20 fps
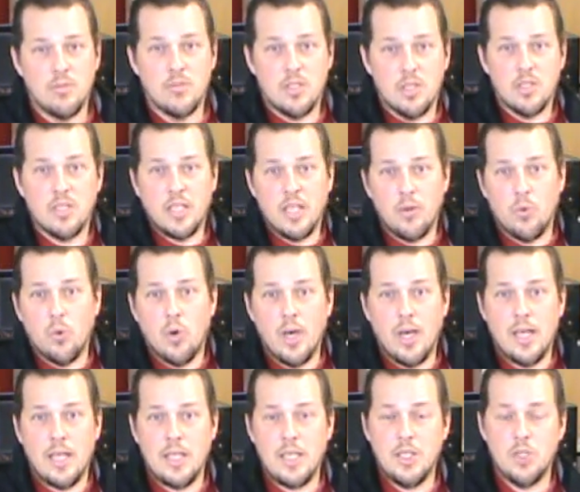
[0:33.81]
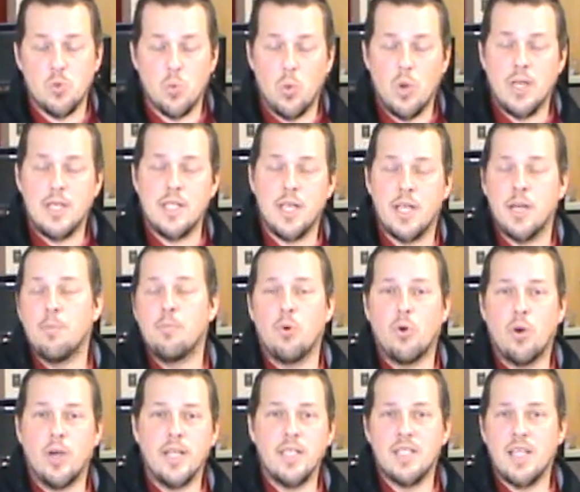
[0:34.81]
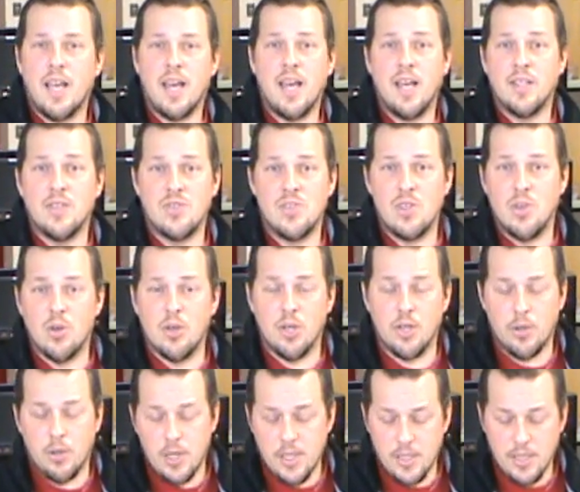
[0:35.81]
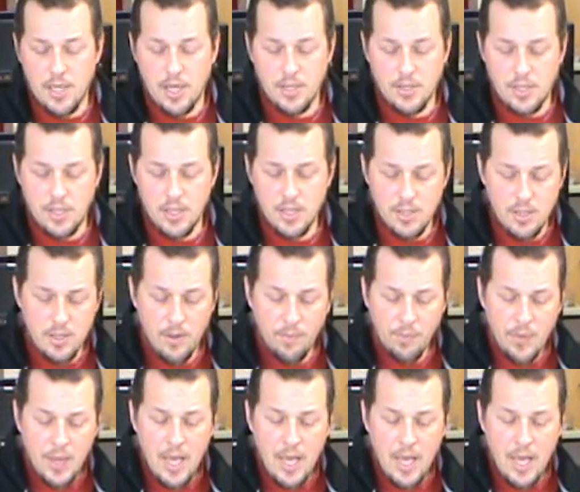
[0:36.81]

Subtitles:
you'll get at least 1 data point at 0 degrees Celsius.